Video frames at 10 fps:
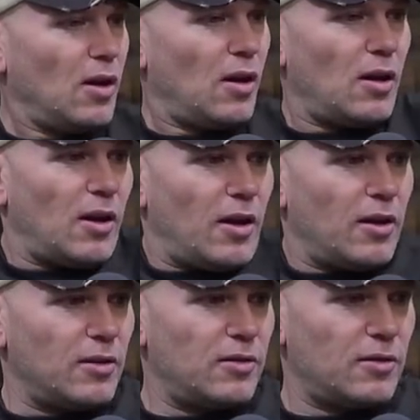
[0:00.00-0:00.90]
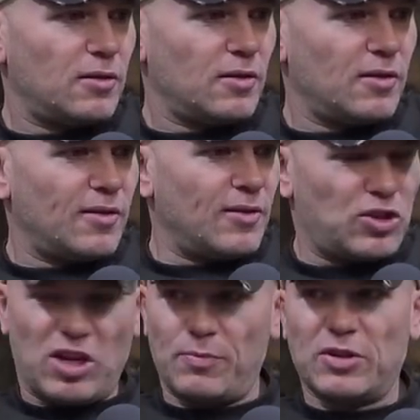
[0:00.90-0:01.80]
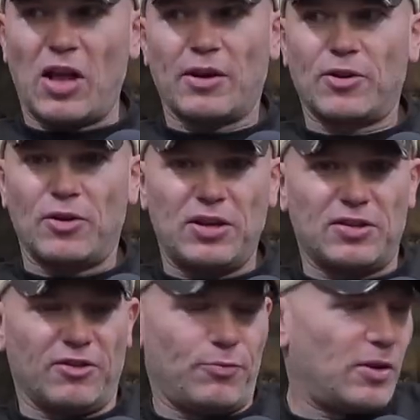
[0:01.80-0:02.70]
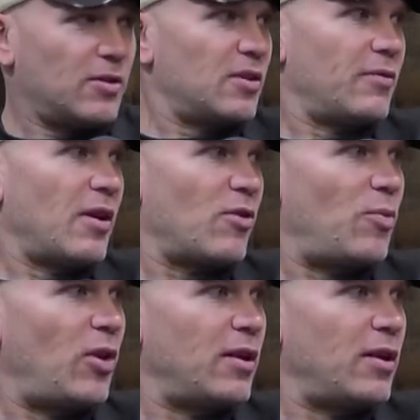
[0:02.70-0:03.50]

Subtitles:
And this team is not cohesive because they've never played